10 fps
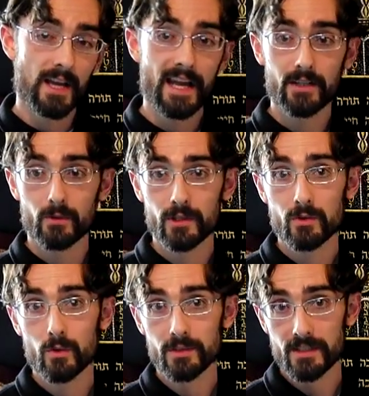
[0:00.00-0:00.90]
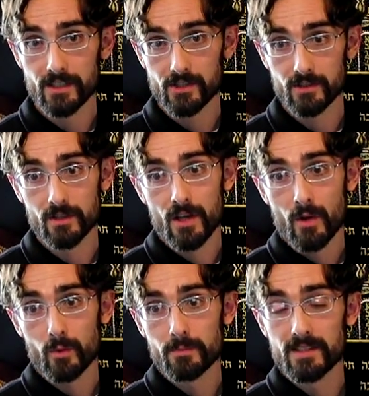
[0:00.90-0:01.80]
A critical edition
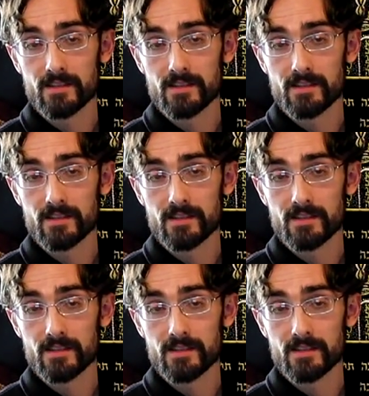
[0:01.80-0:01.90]
would be